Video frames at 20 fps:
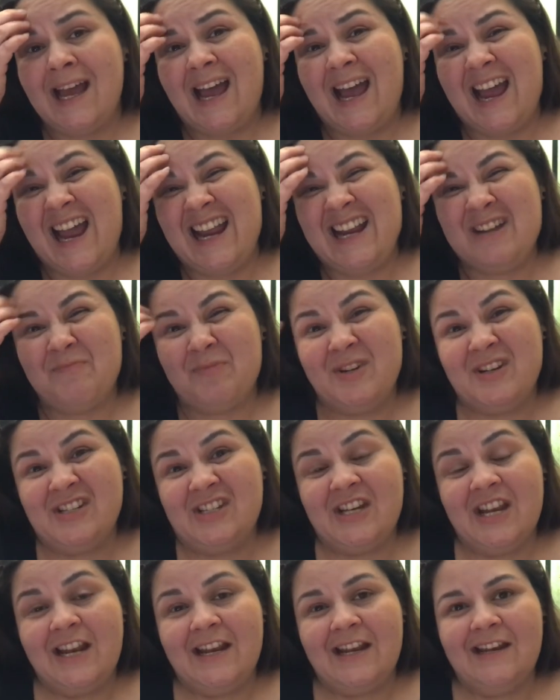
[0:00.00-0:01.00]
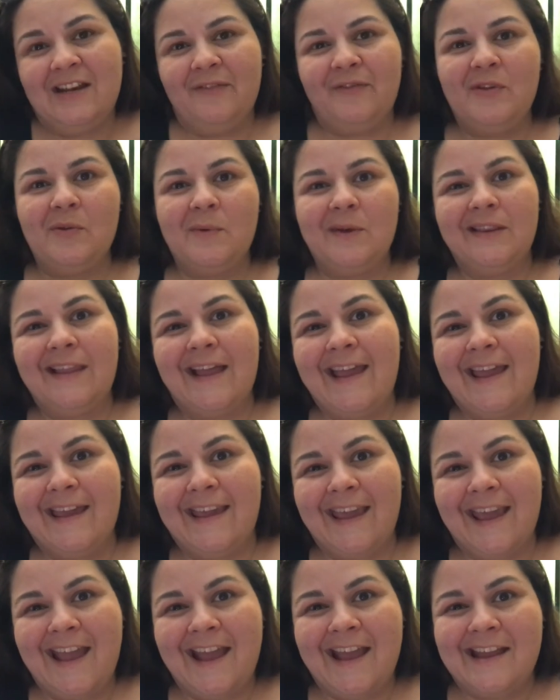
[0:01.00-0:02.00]
I'd appreciate it if you would
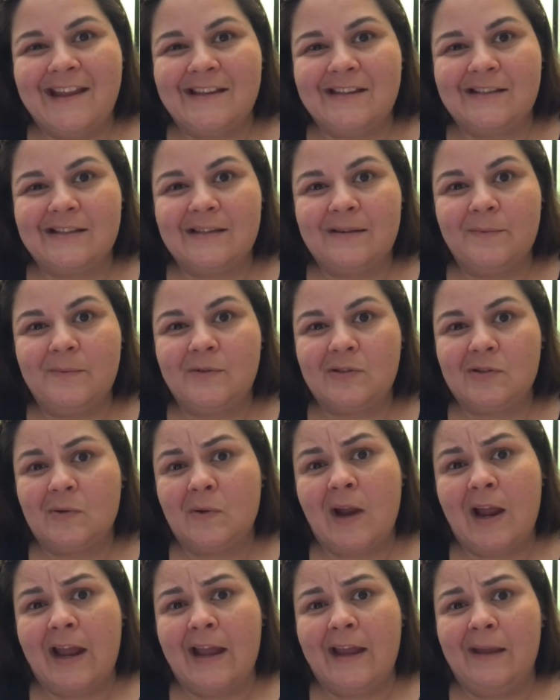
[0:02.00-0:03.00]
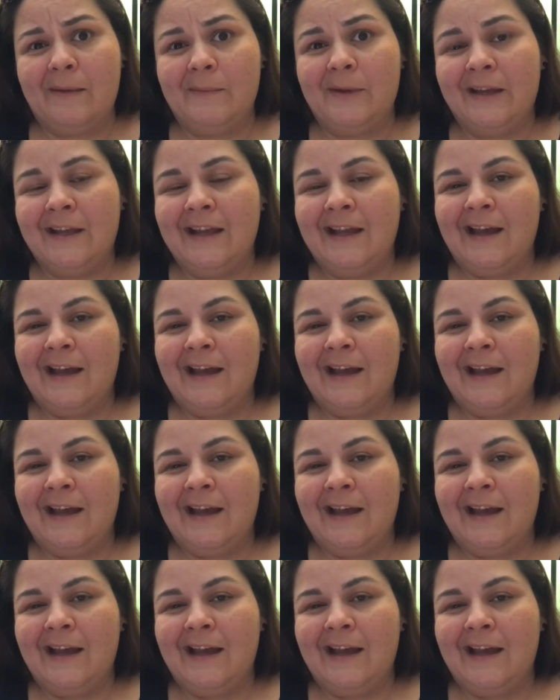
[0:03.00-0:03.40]
like and subscribe.